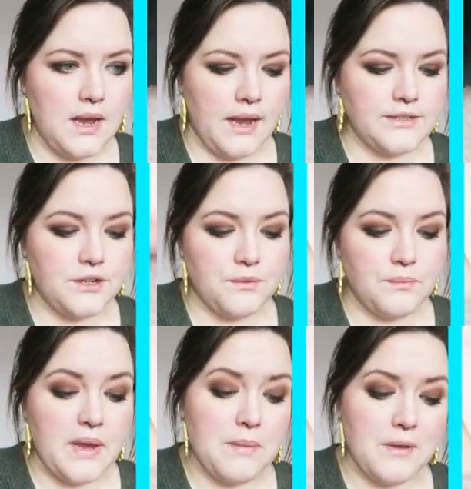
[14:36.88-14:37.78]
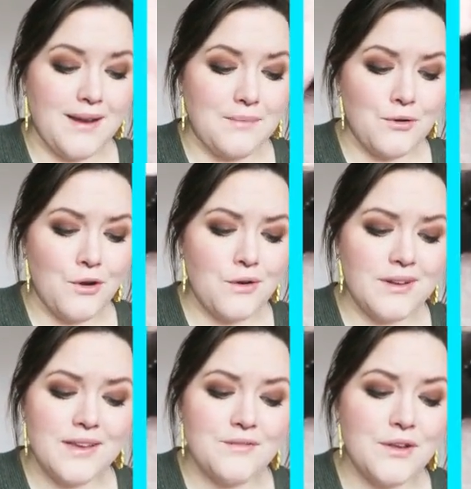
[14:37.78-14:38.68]
I don't, maybe I'm
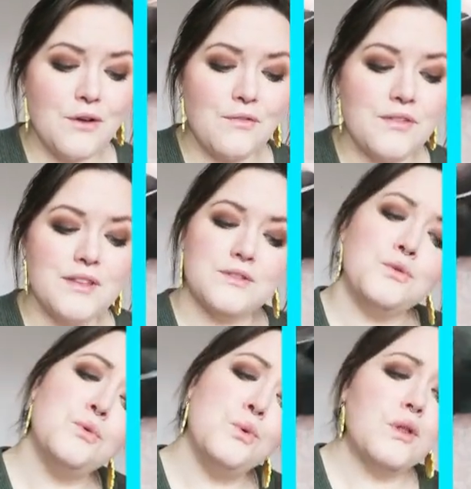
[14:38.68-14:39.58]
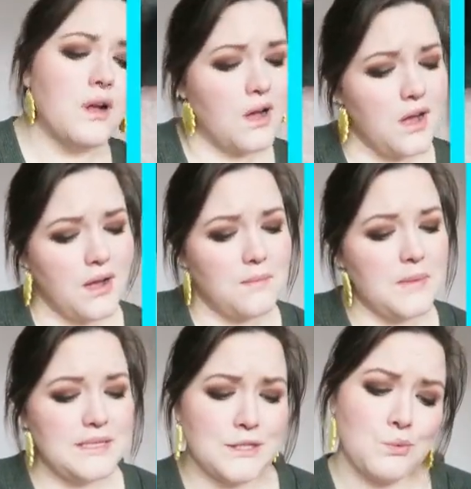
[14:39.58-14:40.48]
not giving off this cool,
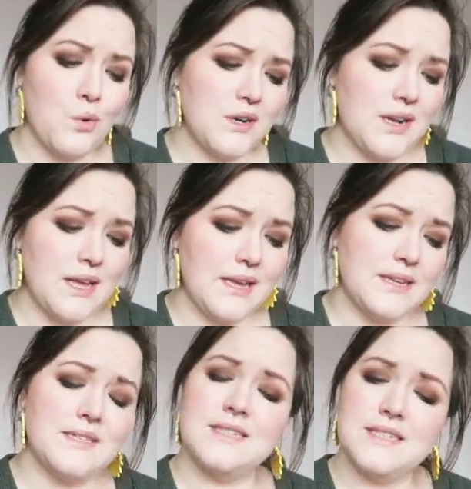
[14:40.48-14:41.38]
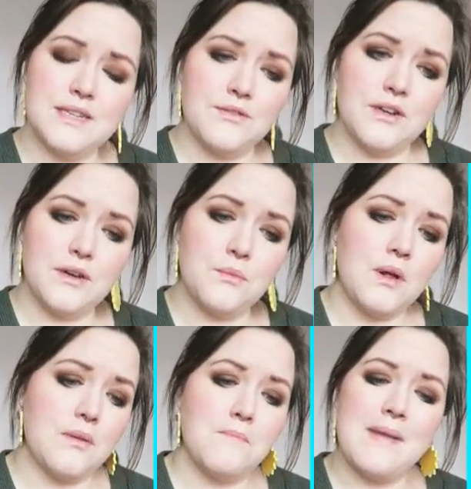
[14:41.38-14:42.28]
calm, swan-like exterior
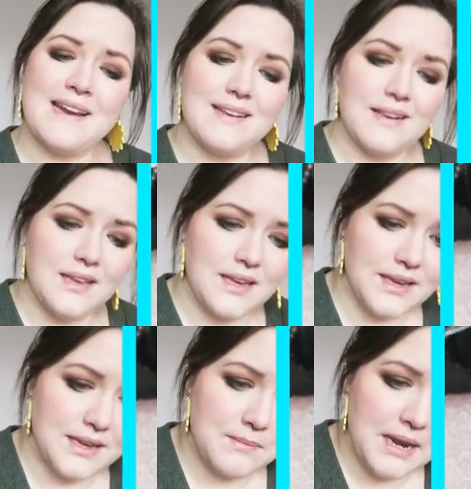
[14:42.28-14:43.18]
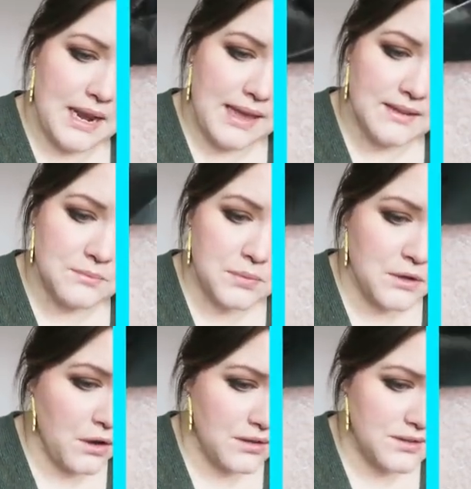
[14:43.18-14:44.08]
while manically kicking my legs
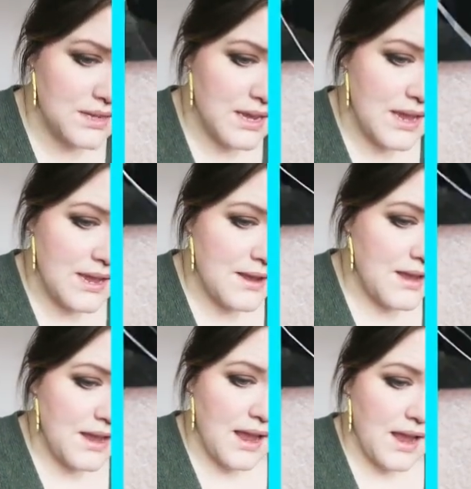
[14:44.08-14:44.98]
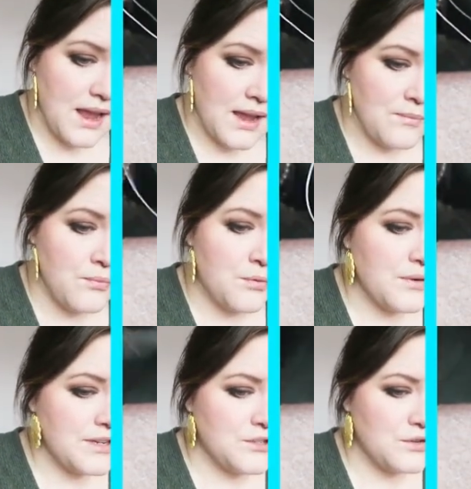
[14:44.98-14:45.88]
because I'm
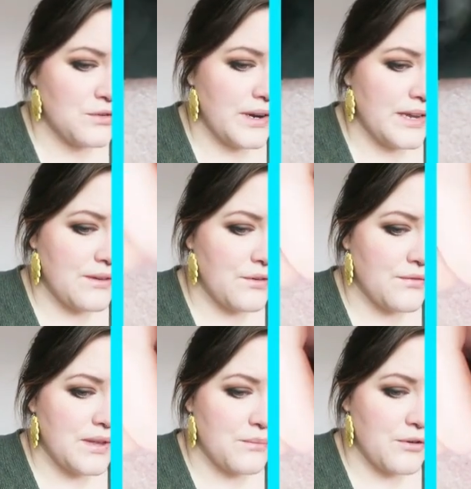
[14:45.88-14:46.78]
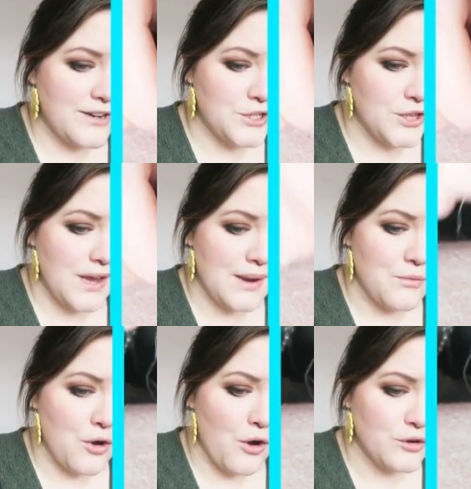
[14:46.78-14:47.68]
pretty sure I give off the impression that
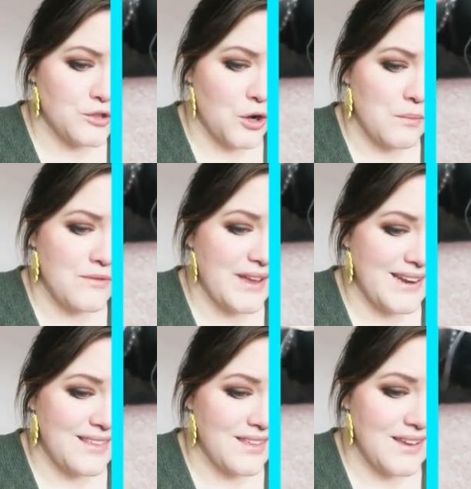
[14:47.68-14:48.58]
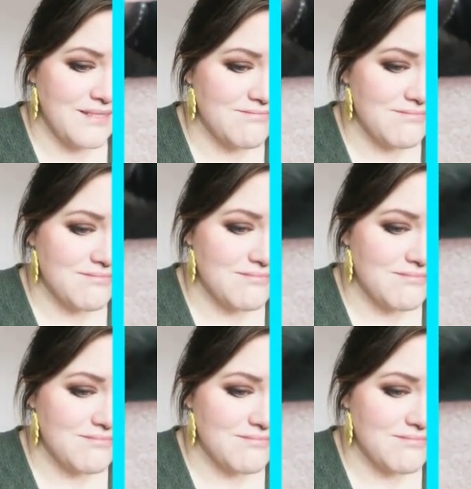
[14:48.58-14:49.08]
I'm not on top of anything.